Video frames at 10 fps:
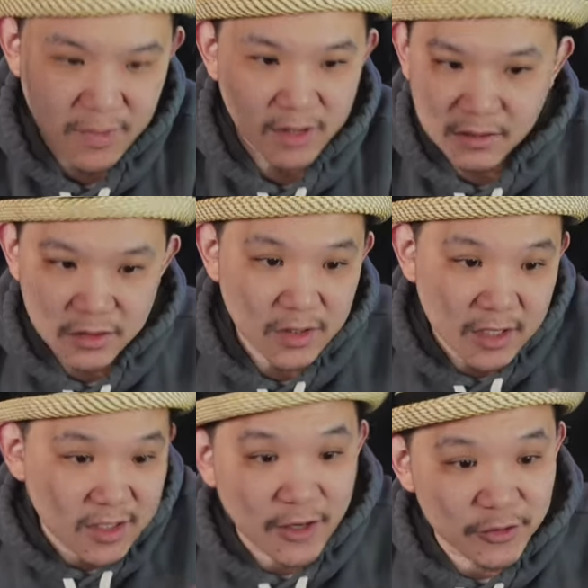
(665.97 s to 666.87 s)

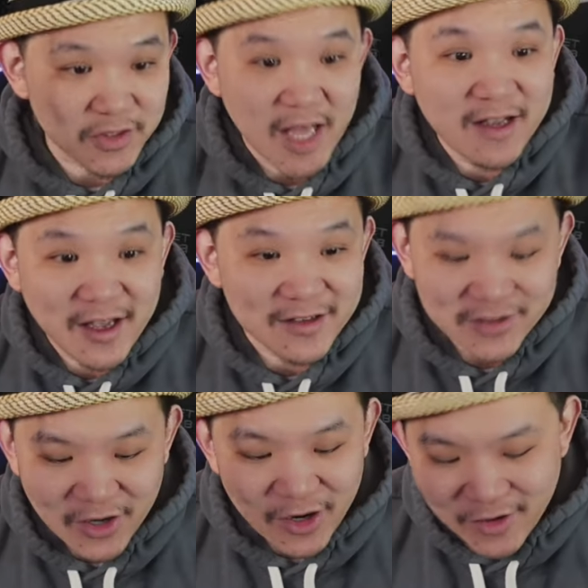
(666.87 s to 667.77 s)
That's how you dedicate a
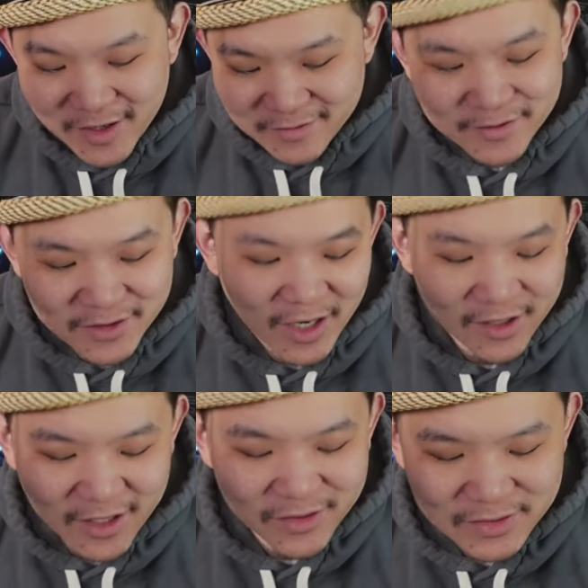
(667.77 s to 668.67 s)
cigar, right? You
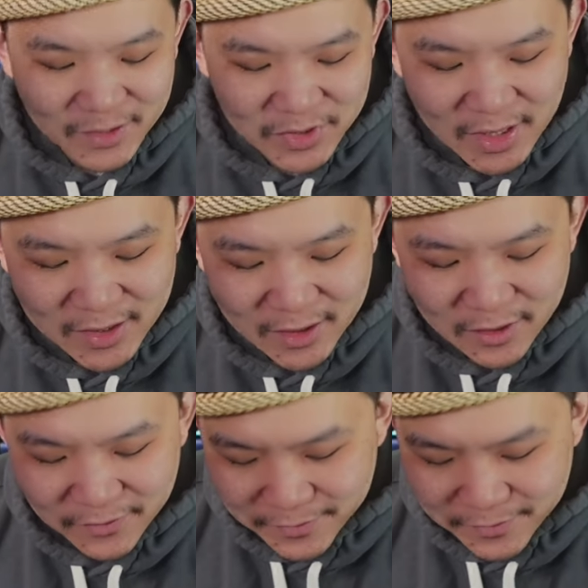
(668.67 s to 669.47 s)
dedicate to something that they love.